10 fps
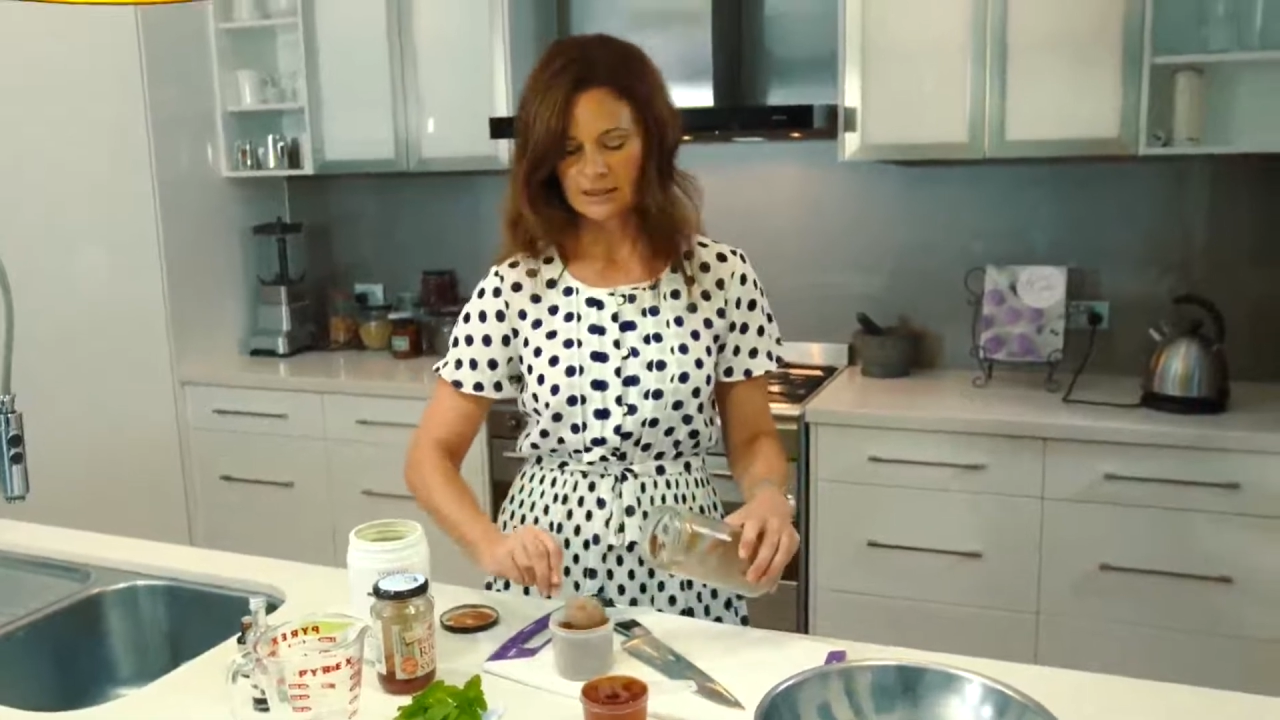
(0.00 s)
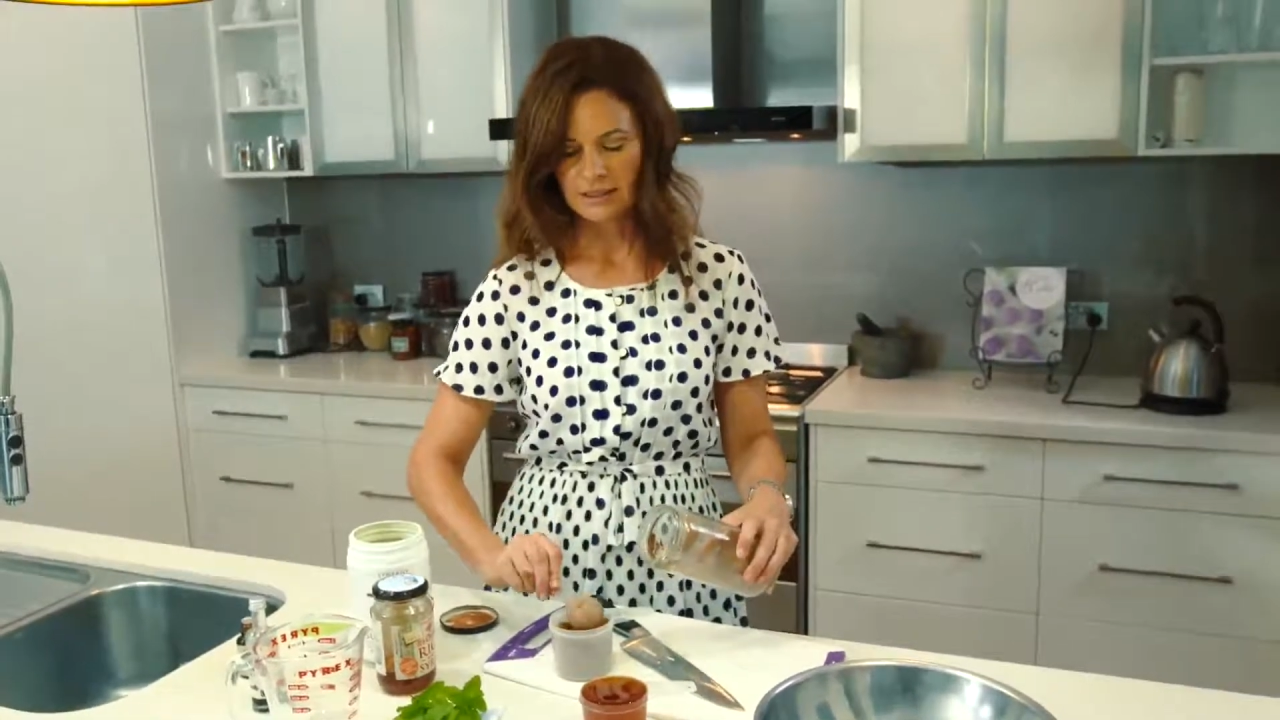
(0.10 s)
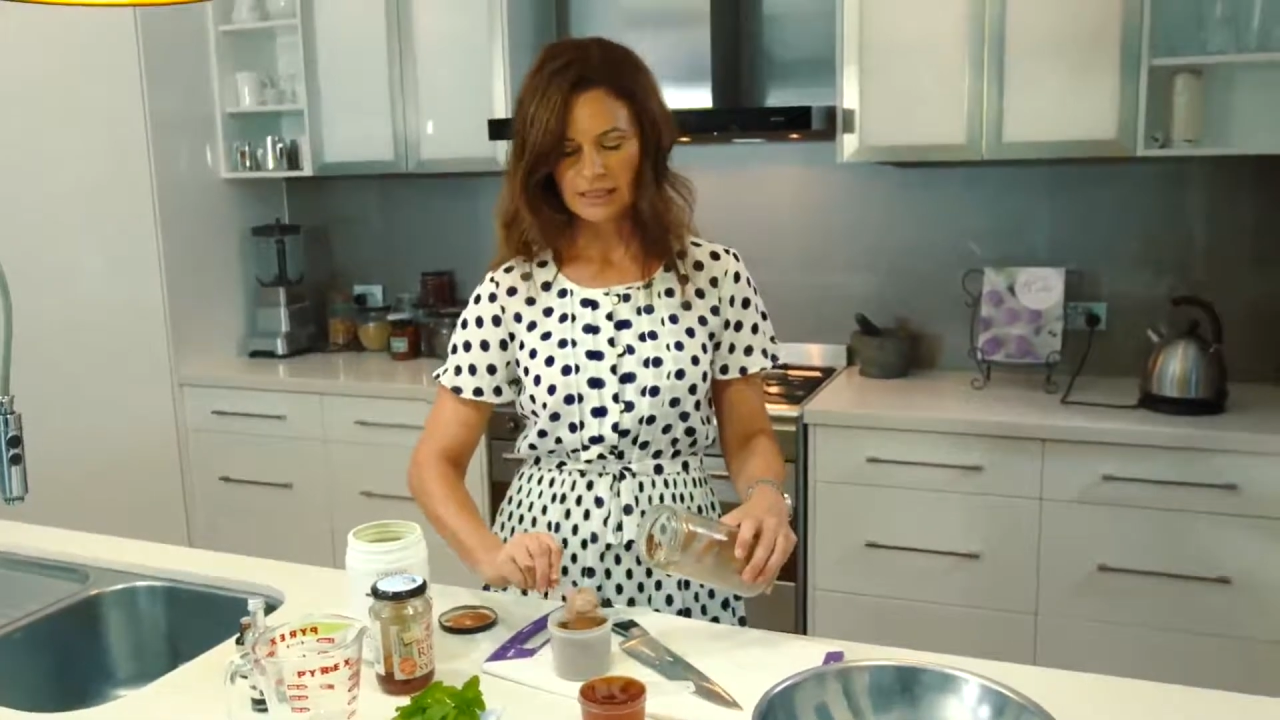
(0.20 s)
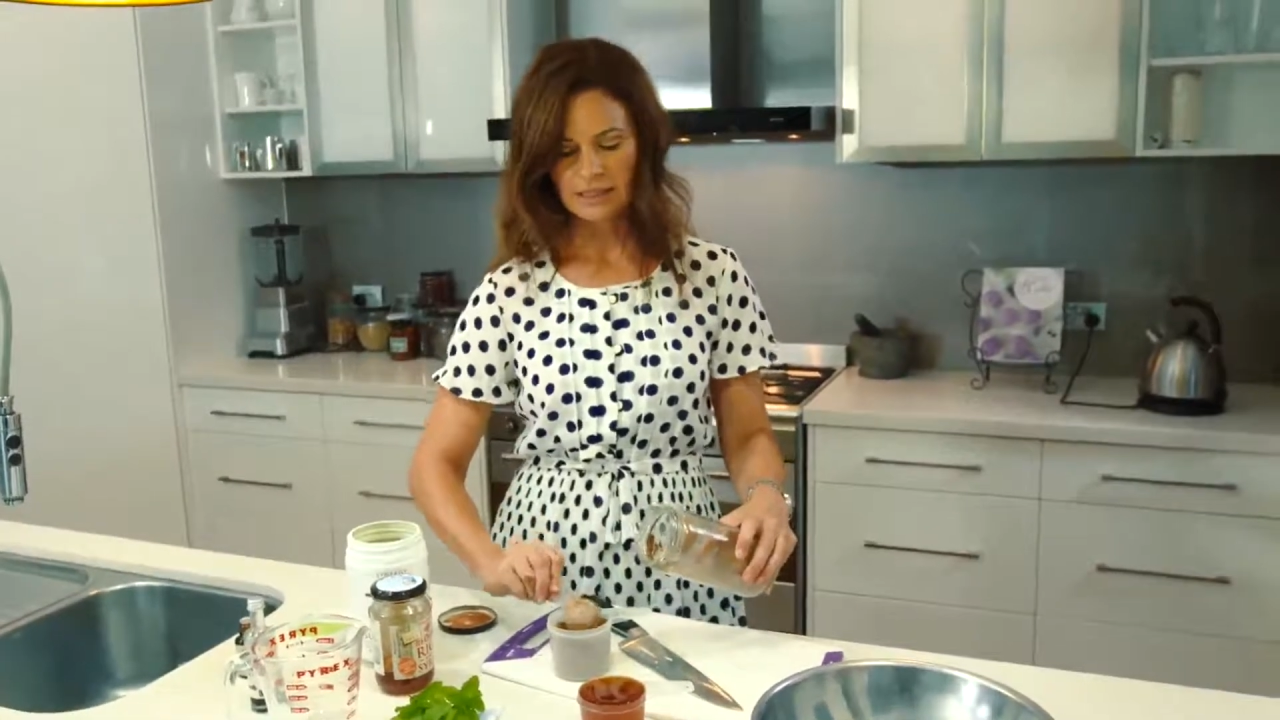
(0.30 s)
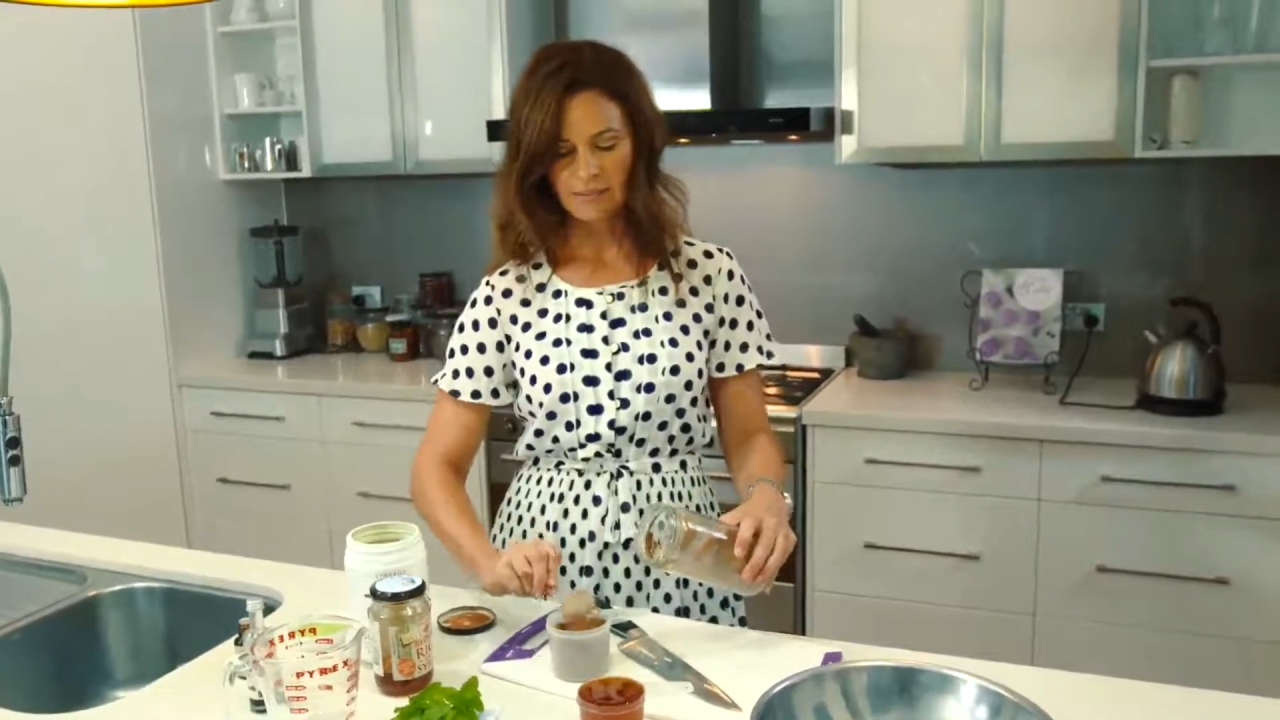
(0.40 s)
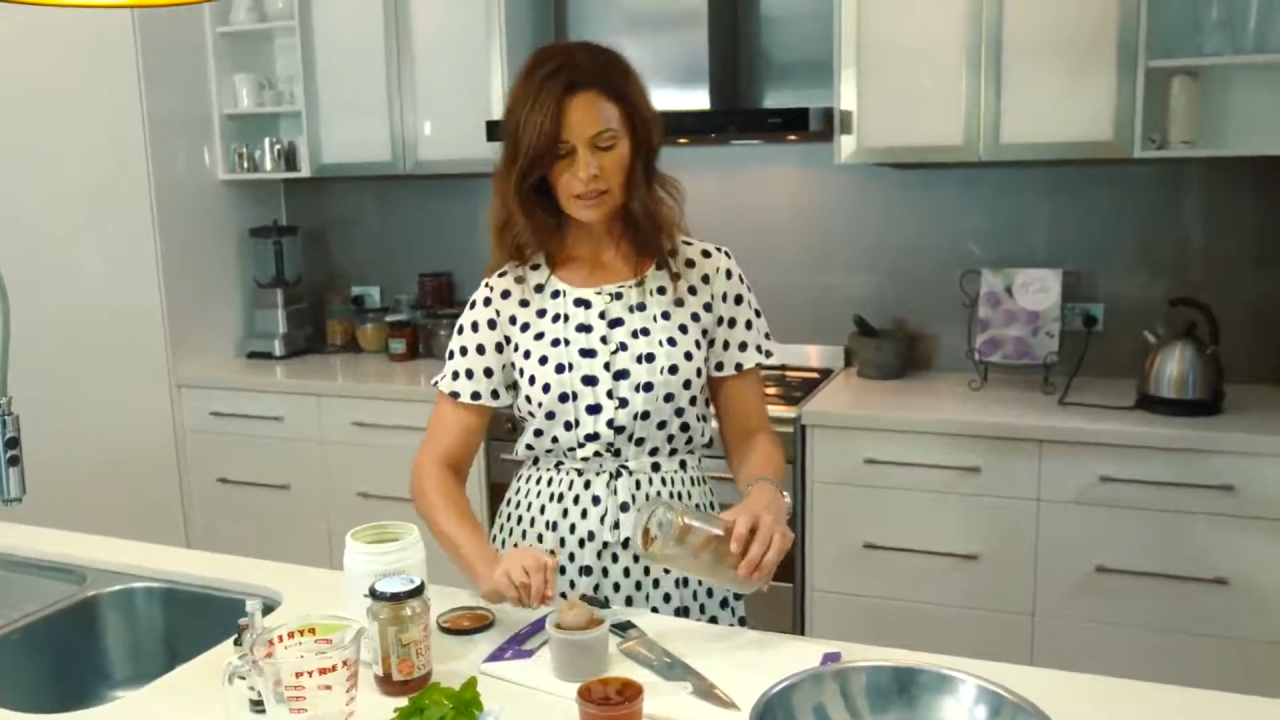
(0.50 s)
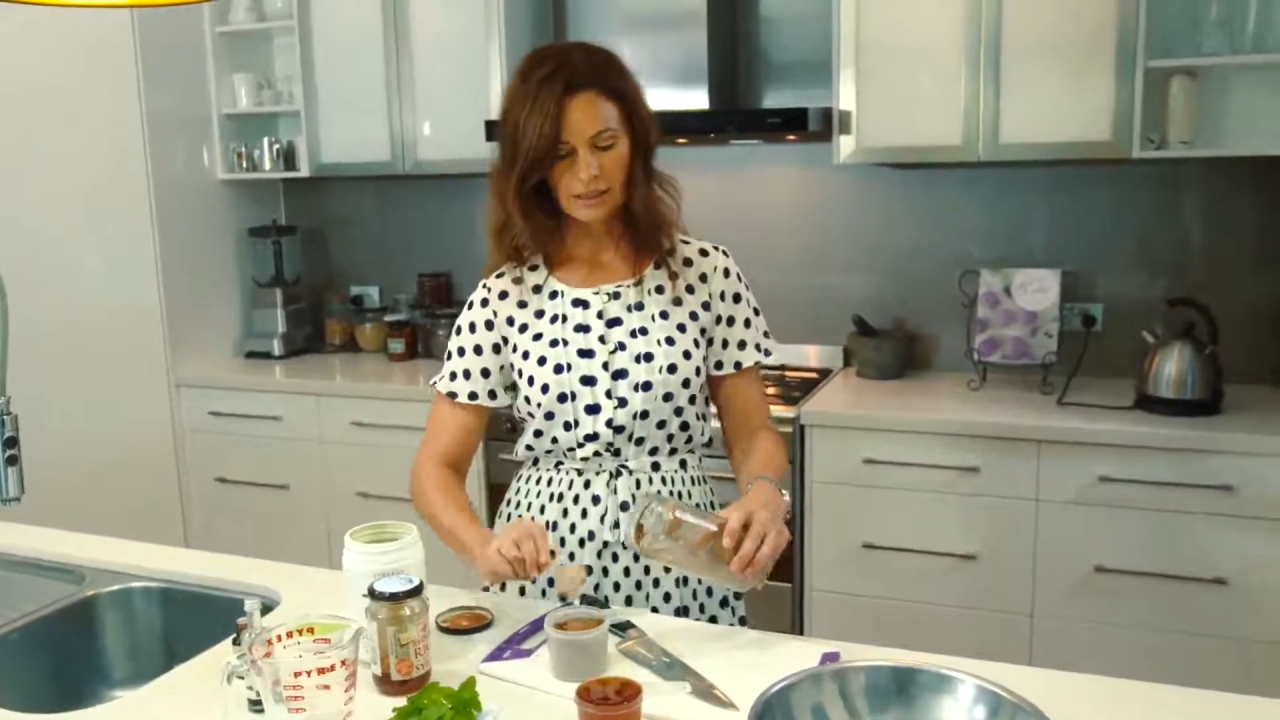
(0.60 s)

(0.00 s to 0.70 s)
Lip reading: so that's something